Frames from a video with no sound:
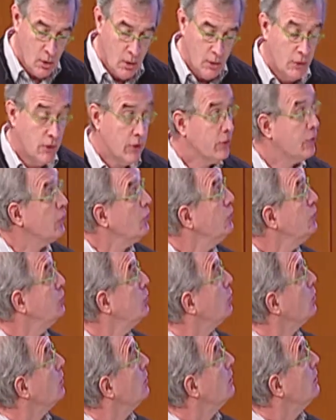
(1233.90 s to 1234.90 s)
The third
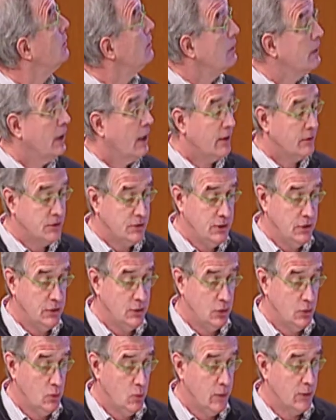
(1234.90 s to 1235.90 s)
tool has to
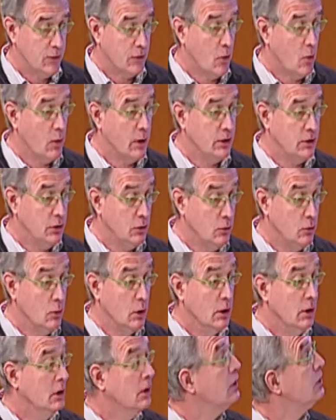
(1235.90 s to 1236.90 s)
do with going to
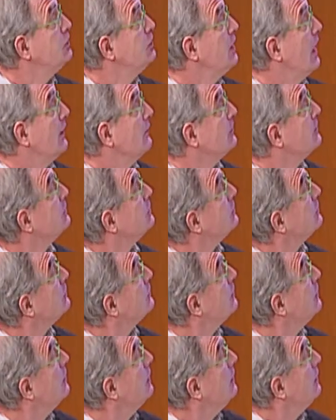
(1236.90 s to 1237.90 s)

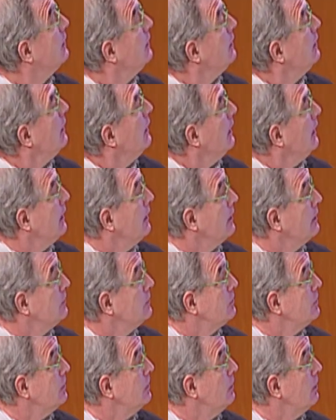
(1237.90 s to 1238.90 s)
challenges.
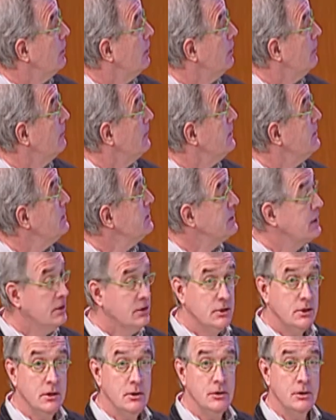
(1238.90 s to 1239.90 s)
And um, in this
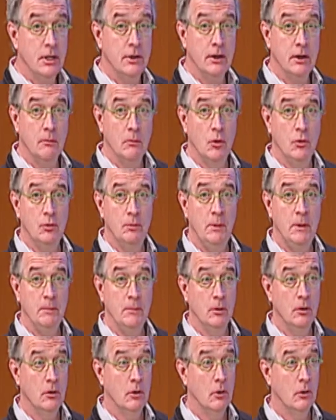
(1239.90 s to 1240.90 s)
instance, I think most
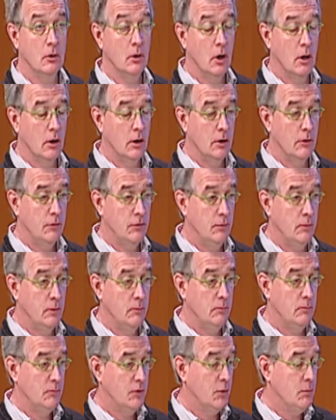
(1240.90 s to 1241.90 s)
people are uh,
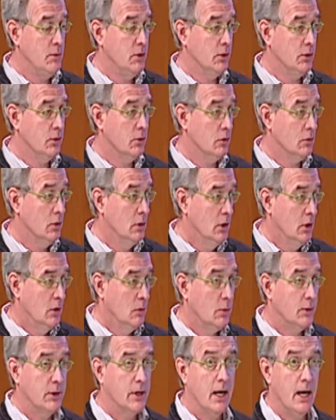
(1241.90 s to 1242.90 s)
familiar
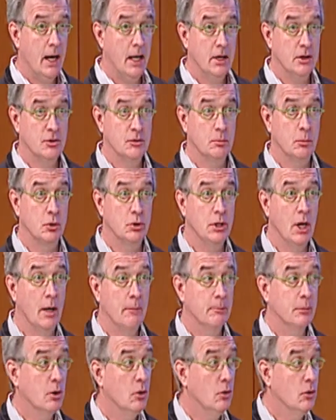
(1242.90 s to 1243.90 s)
with CASP or
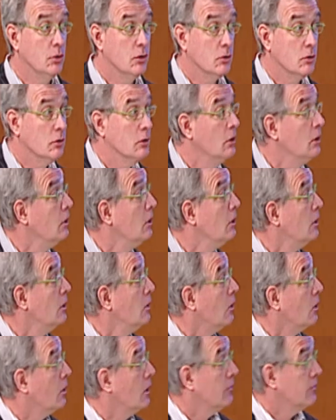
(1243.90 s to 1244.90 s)
Topcoder
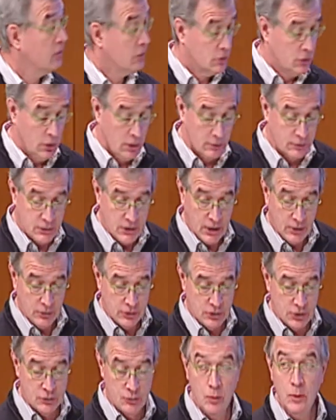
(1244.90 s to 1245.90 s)
or other uh,
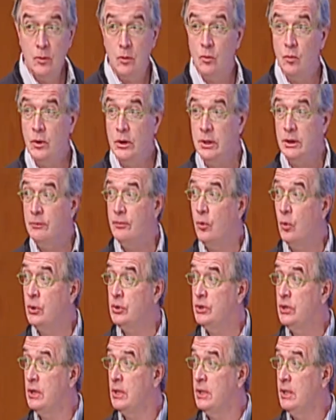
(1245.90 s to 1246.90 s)
challenges. We were really
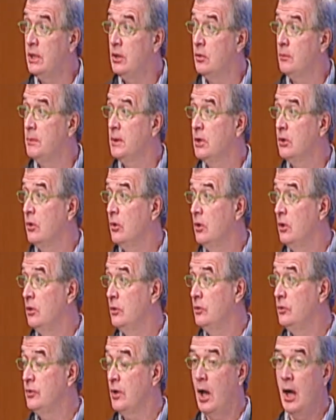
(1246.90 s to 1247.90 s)
fortunate here
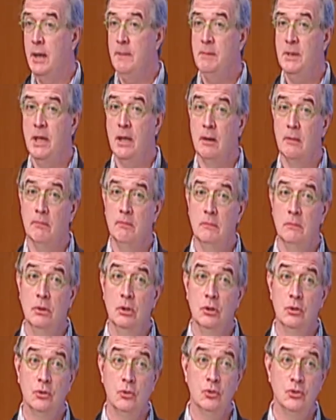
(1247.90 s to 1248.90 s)
because IBM,
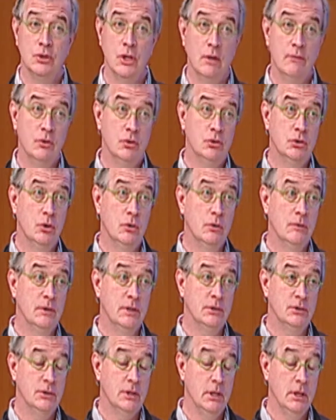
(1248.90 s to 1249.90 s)
Gustavo
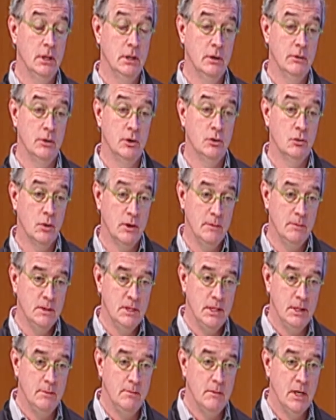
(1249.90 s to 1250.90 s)
Stolovitzky, and the dream
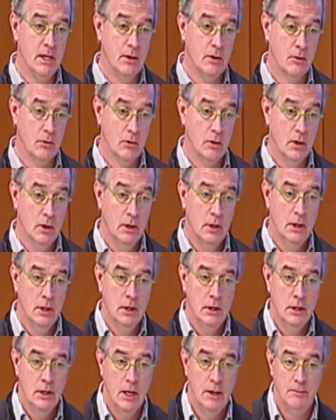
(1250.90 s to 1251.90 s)
team there
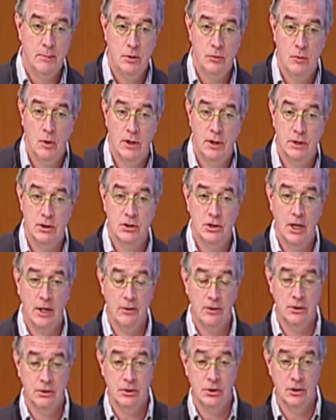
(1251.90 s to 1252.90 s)
had been running
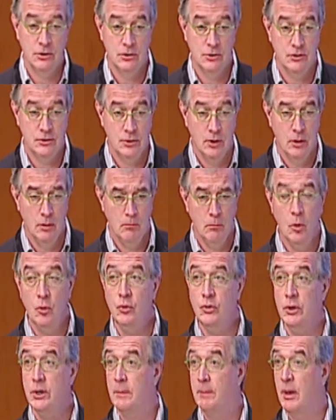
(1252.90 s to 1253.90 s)
challenges
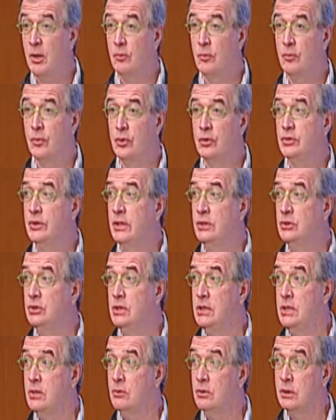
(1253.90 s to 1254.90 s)
mostly about reverse
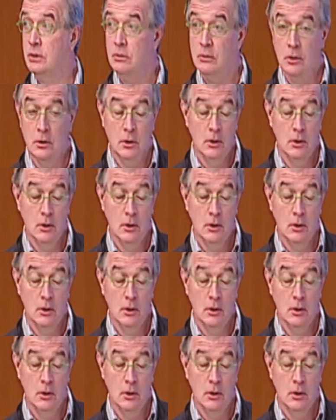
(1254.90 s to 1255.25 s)
engineering